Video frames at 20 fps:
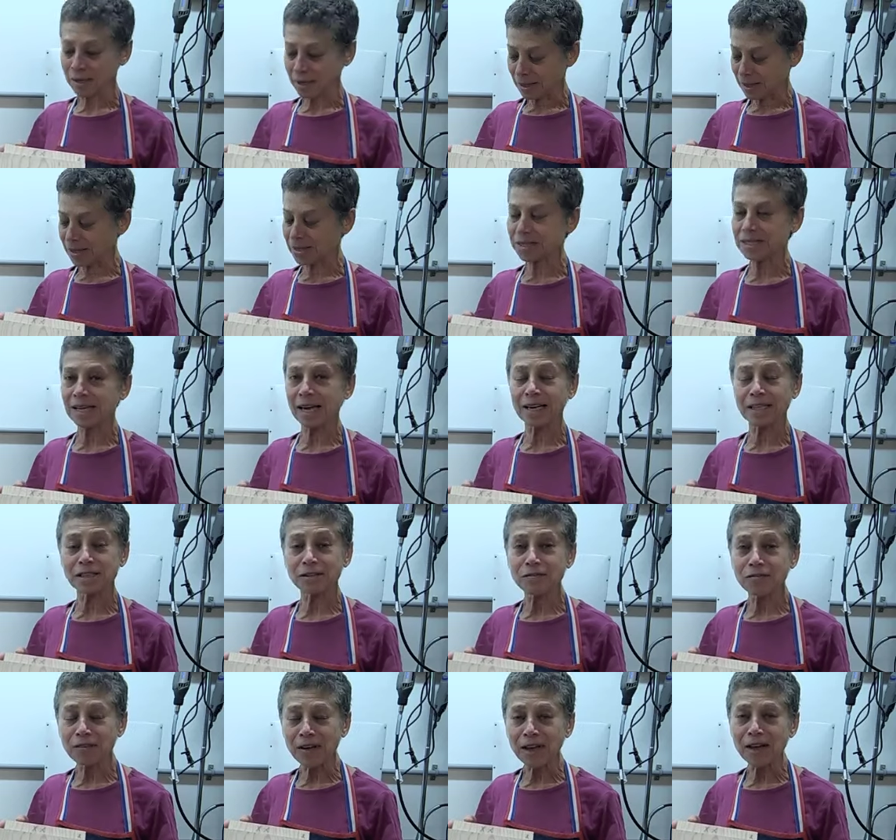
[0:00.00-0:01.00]
this as
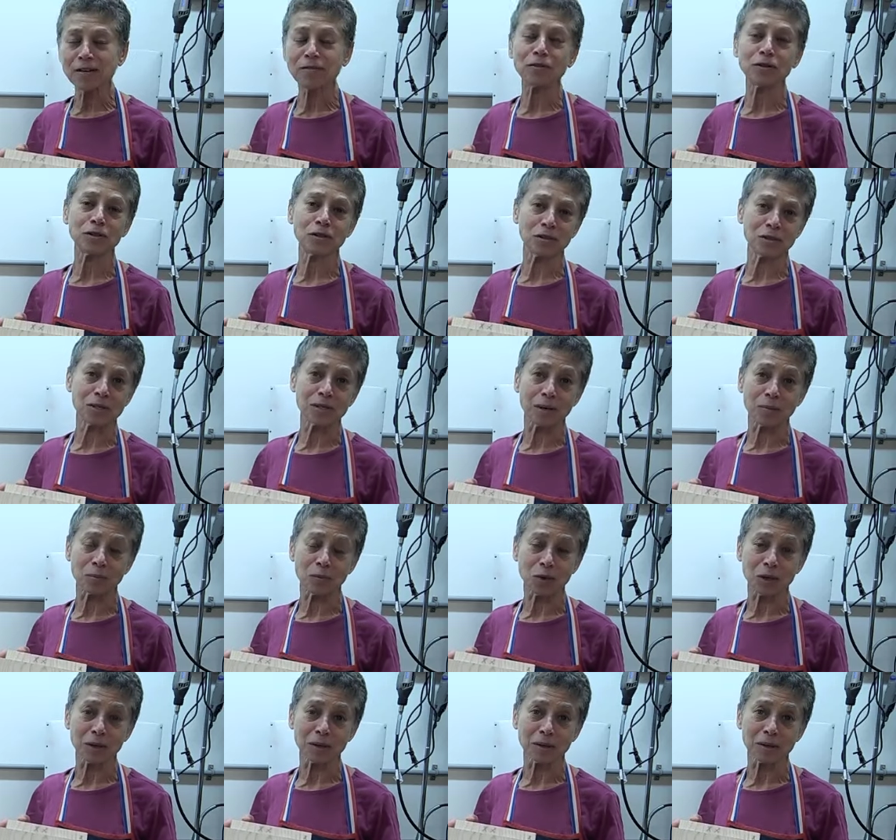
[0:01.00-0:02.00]
a favor to
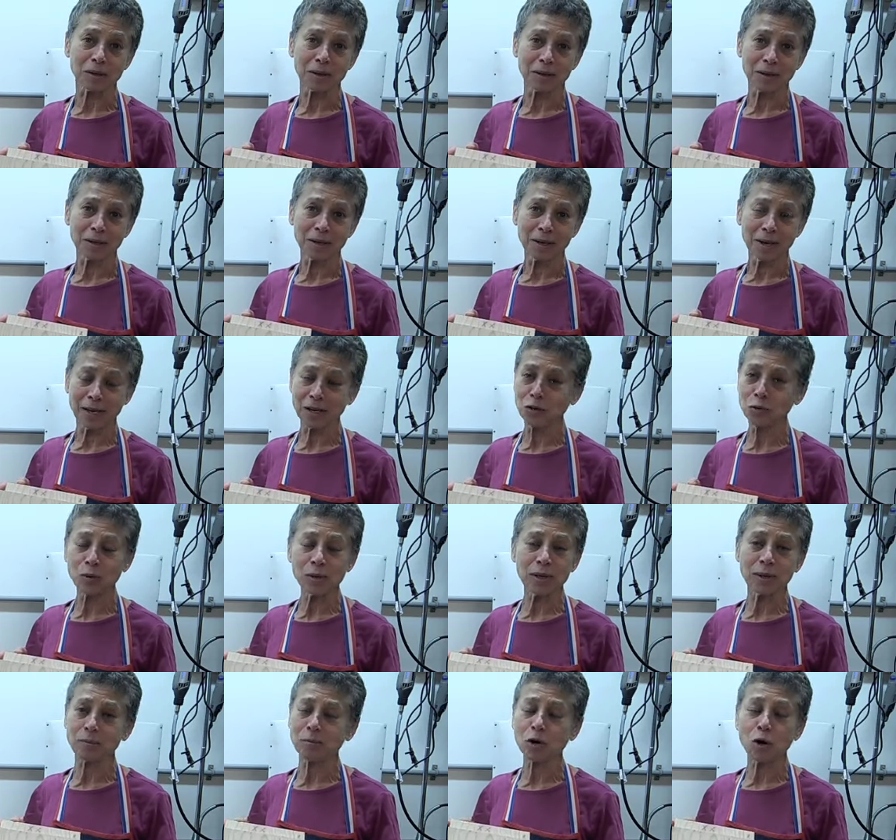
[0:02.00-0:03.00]
someone and
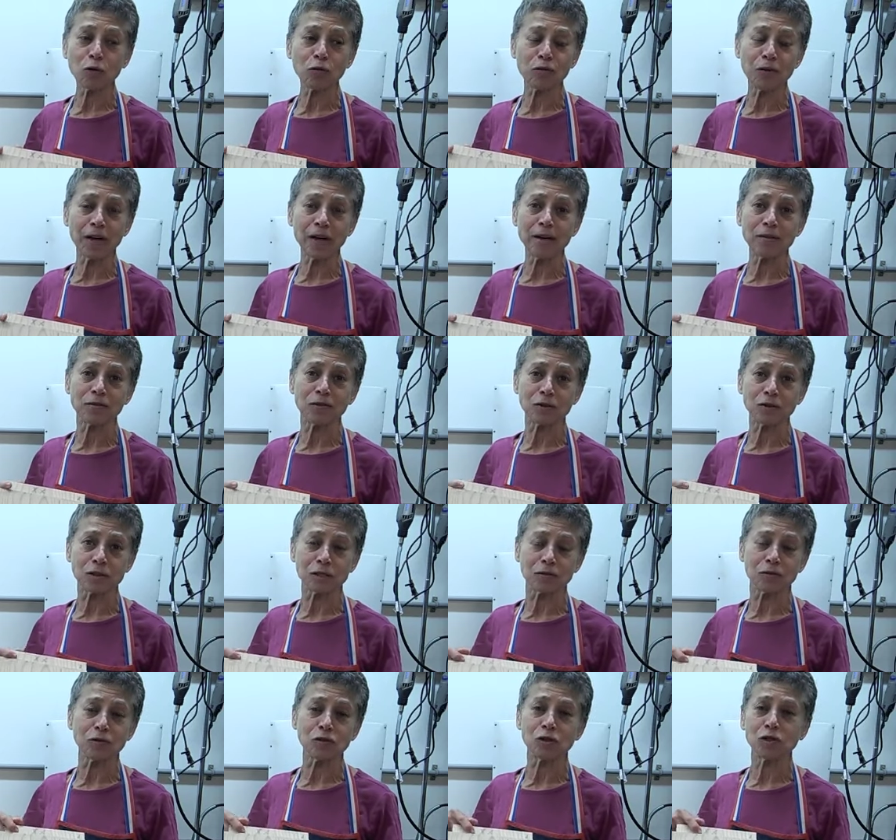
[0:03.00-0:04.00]
doing them no favors
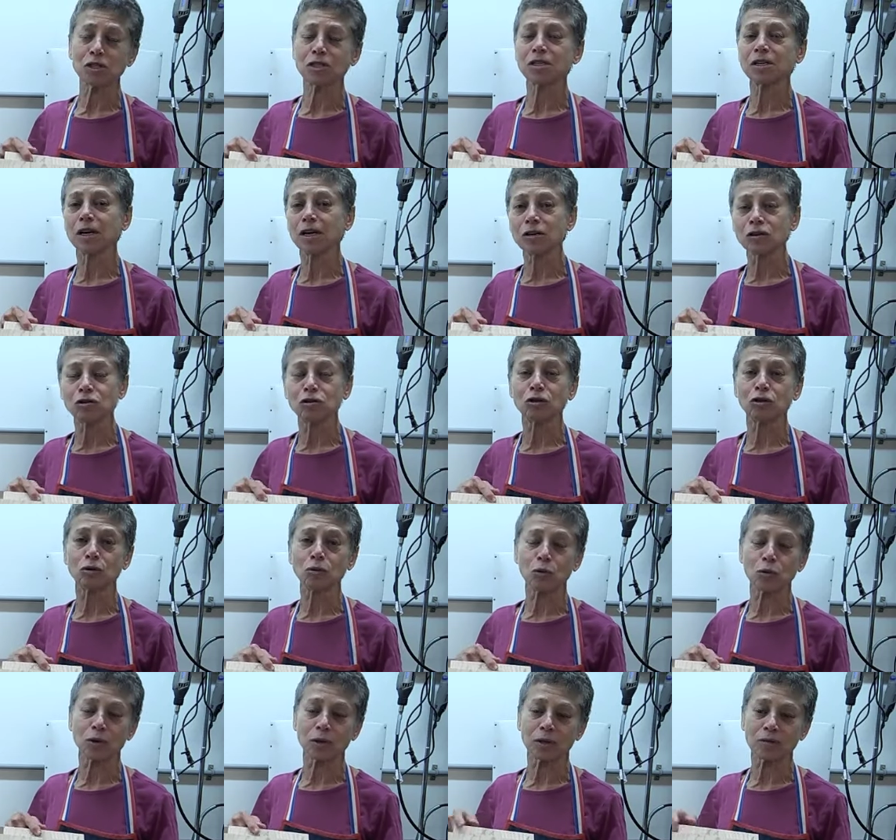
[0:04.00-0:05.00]
if you just
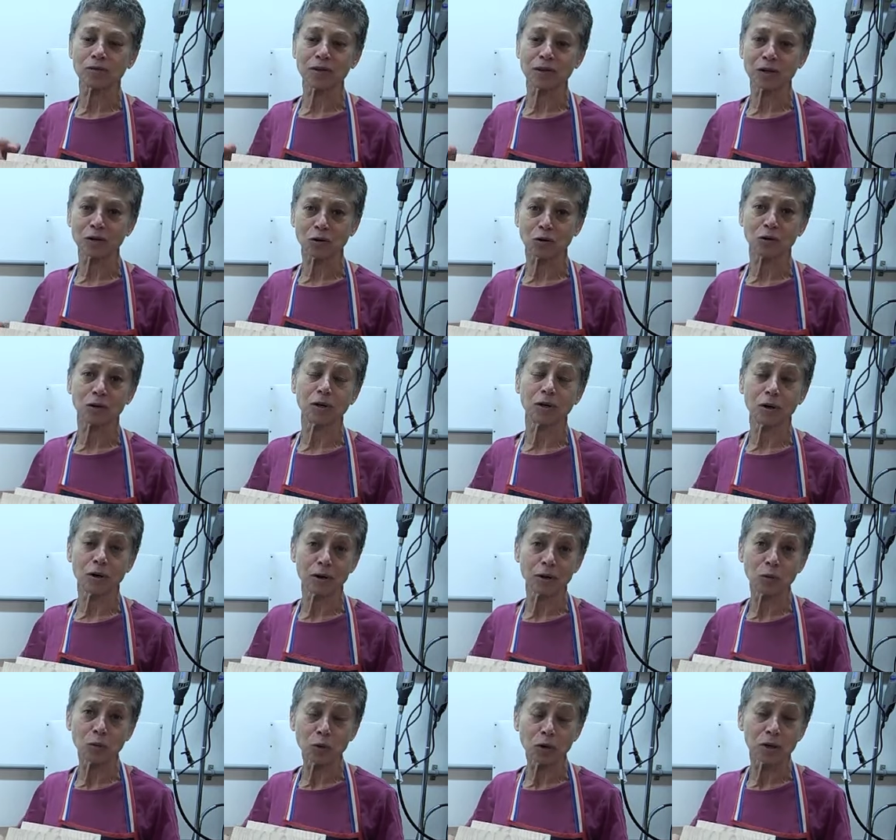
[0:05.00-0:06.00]
undo all of their good
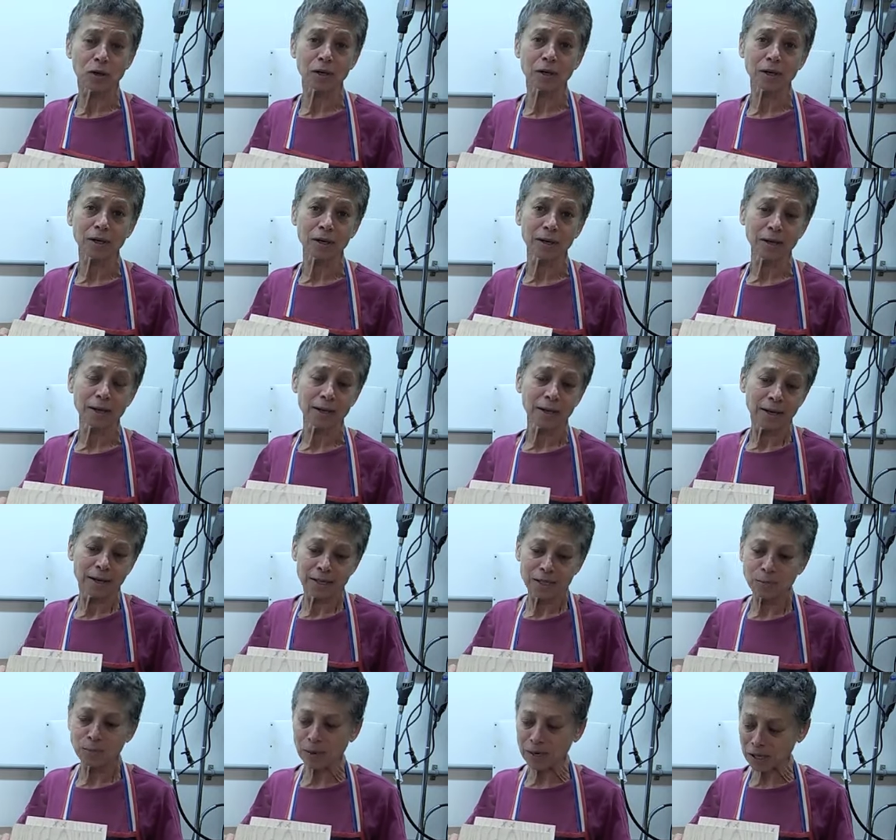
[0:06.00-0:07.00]
hard work, and
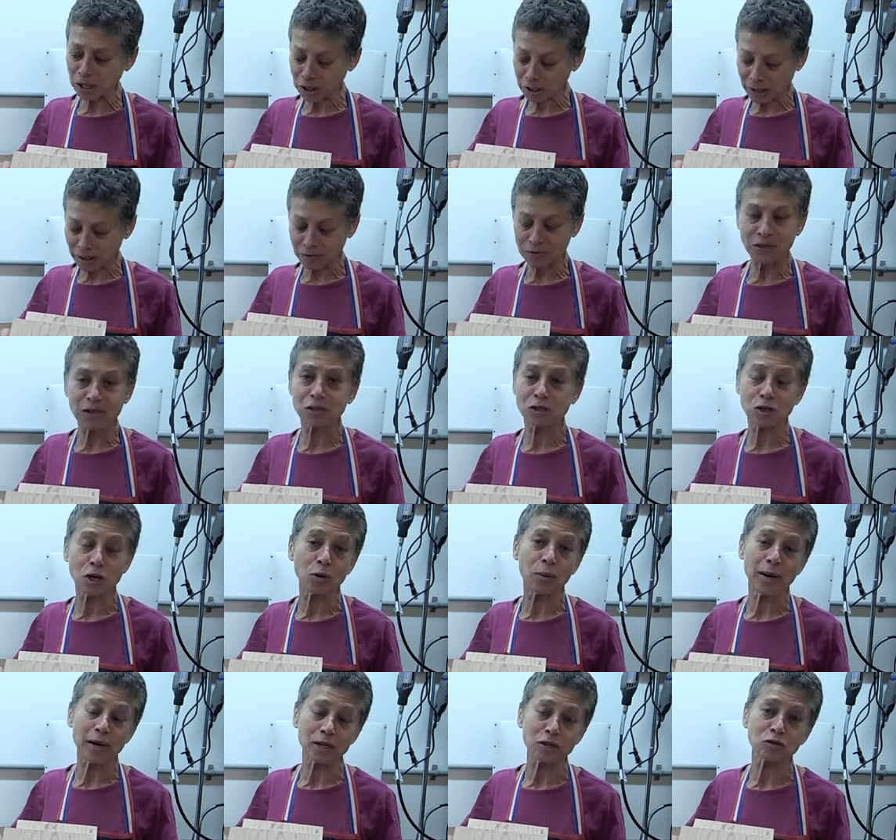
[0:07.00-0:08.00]
especially if there's no
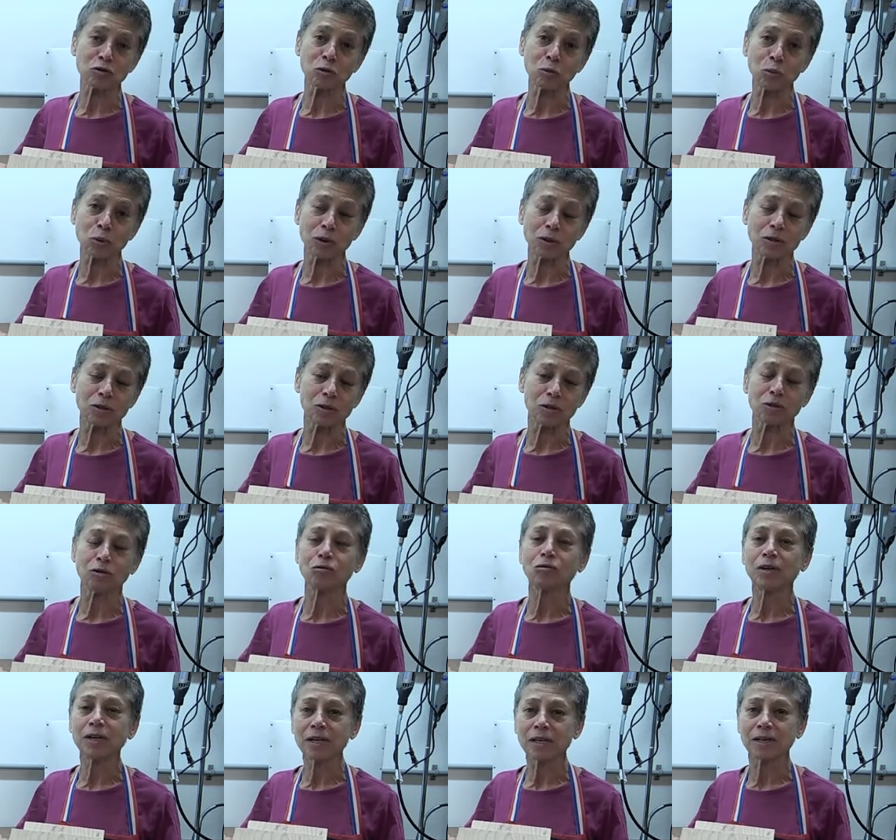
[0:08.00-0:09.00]
extra wood to do
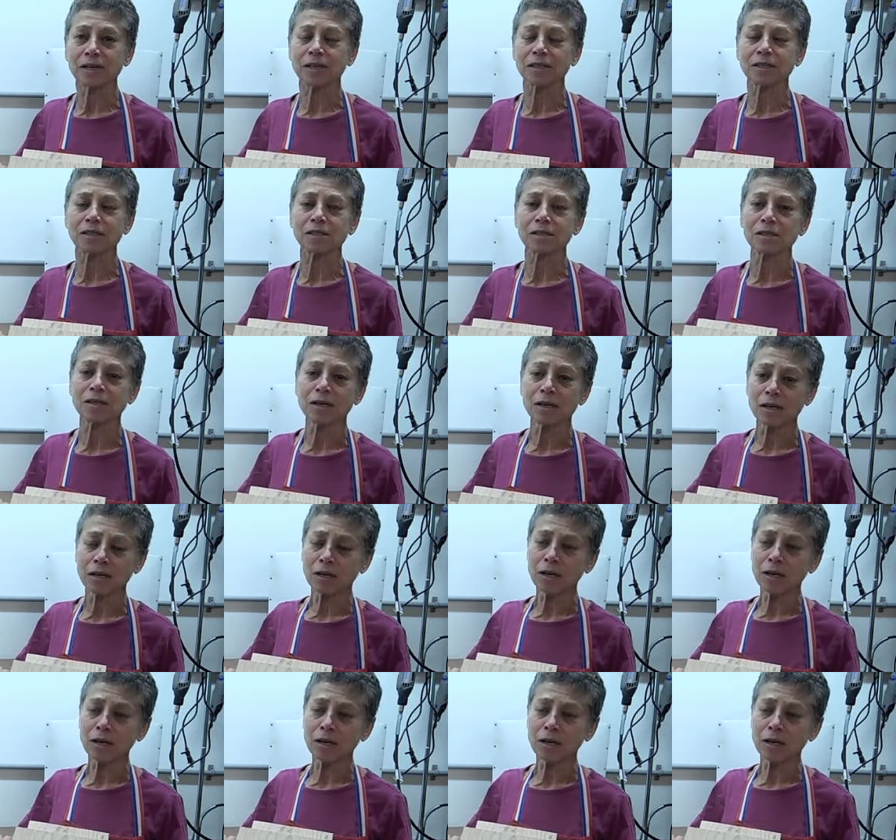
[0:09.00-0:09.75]
recuts.